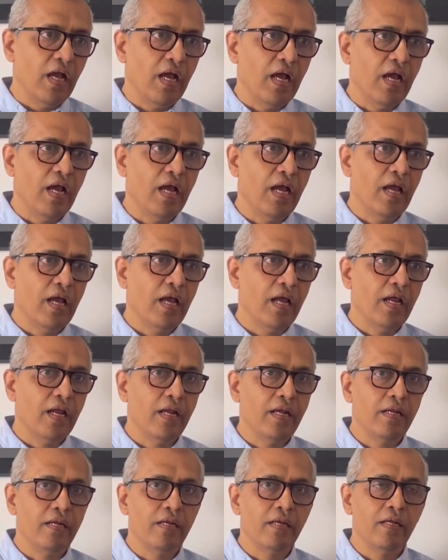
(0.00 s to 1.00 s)

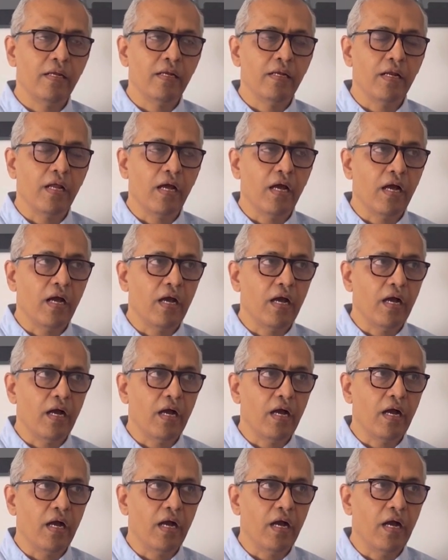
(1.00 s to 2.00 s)
and
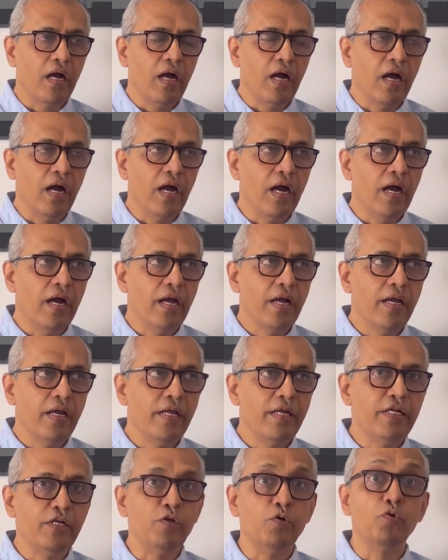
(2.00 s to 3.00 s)

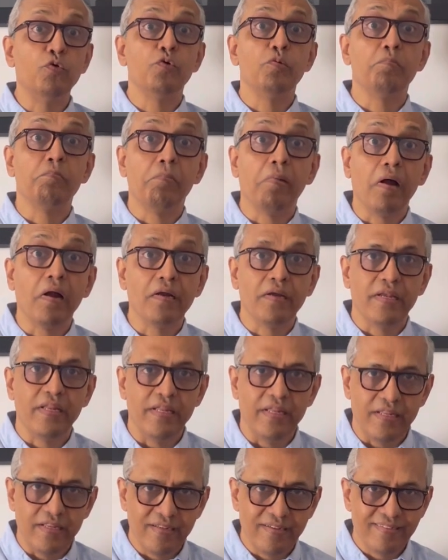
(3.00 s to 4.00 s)
I don't party.
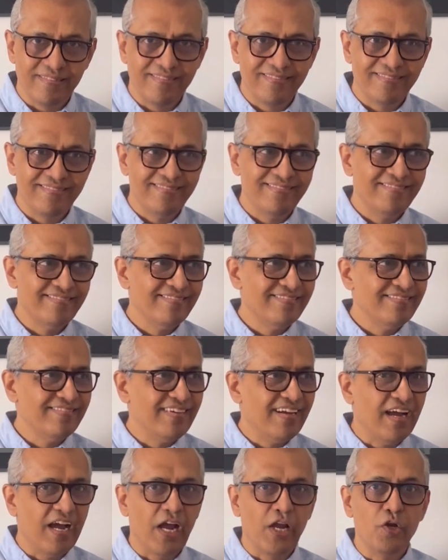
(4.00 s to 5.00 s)

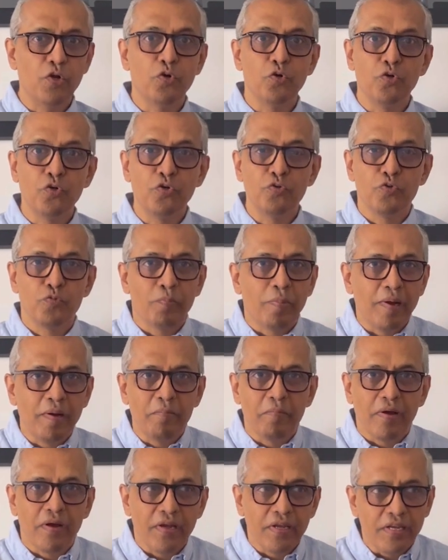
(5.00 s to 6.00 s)
I don't spend
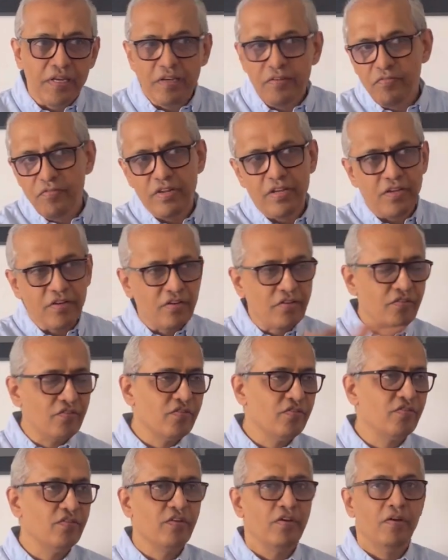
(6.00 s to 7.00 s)
my evenings